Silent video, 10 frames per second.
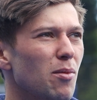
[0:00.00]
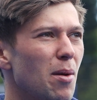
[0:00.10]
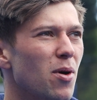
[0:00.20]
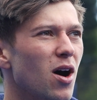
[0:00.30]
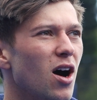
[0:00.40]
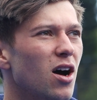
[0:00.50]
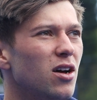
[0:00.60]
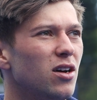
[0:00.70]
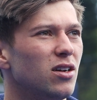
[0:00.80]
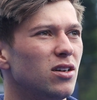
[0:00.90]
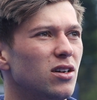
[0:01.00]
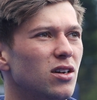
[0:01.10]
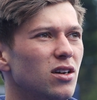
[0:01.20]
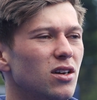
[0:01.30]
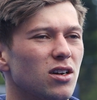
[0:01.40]
remember
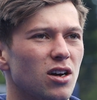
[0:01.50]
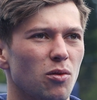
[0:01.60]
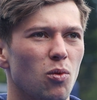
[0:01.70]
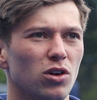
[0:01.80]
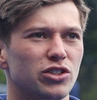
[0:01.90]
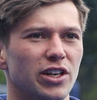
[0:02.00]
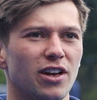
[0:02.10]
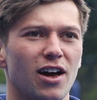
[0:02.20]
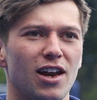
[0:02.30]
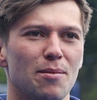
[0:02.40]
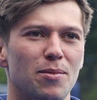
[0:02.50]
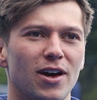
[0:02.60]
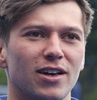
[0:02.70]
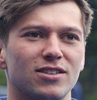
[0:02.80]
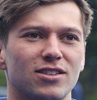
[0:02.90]
kind of watching like
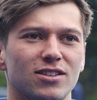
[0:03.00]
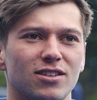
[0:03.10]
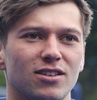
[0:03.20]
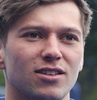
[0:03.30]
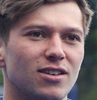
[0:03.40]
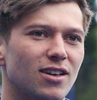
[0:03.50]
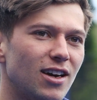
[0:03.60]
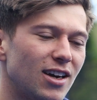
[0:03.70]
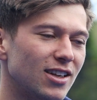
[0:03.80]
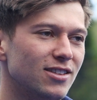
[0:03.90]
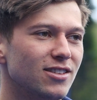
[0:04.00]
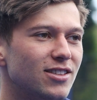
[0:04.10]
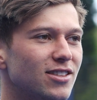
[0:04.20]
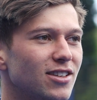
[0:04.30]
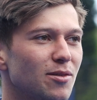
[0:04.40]
Olympics and
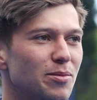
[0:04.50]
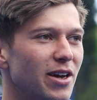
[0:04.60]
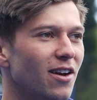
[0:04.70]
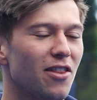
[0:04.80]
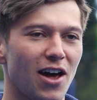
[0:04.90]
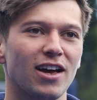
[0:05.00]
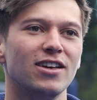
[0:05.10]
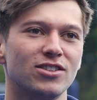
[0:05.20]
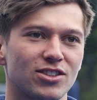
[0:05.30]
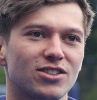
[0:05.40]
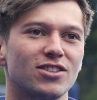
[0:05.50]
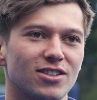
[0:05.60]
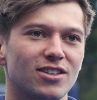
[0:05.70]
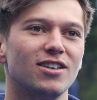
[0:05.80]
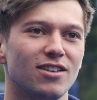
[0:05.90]
being like,
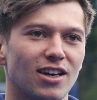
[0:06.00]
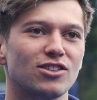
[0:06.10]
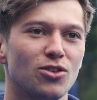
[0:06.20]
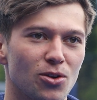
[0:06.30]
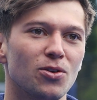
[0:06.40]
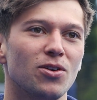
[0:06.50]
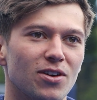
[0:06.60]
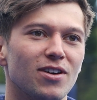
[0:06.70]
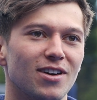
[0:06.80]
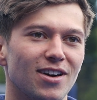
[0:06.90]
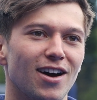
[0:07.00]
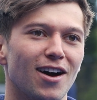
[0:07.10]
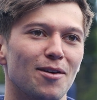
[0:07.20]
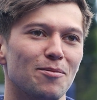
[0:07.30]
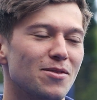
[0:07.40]
that's cool.
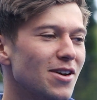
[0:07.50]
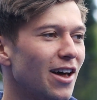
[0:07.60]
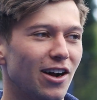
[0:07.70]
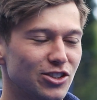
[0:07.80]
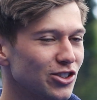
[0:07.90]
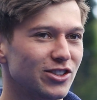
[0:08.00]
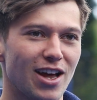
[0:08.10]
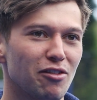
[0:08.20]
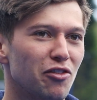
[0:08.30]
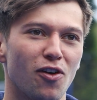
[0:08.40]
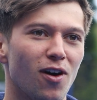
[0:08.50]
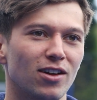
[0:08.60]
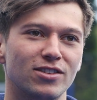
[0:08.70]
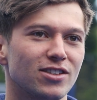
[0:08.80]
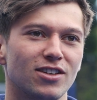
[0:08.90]
And I just never
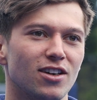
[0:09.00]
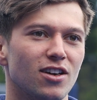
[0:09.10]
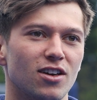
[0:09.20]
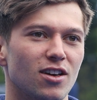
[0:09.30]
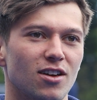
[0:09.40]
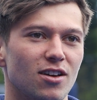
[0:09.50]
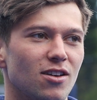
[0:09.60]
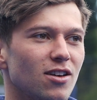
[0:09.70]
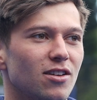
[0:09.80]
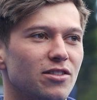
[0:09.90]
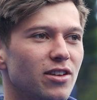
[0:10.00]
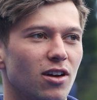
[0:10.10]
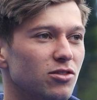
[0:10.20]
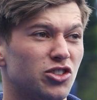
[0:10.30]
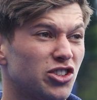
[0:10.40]
thought
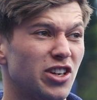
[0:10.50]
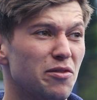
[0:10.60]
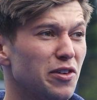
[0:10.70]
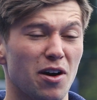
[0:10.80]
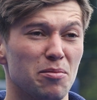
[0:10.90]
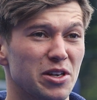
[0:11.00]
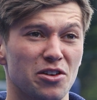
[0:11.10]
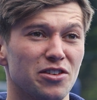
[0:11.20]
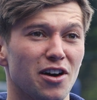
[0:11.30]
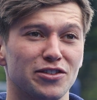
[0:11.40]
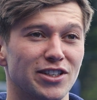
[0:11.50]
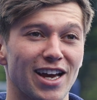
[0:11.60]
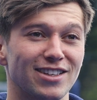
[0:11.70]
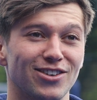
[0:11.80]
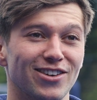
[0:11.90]
I just didn't think I'd be good enough to
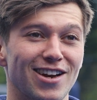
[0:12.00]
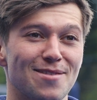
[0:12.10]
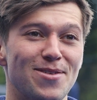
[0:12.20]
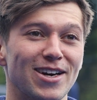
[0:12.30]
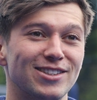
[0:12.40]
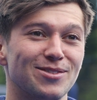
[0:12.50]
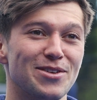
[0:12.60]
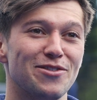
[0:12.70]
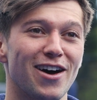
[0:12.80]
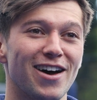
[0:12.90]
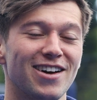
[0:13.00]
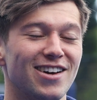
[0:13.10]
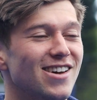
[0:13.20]
get to an Olympics, to be fair.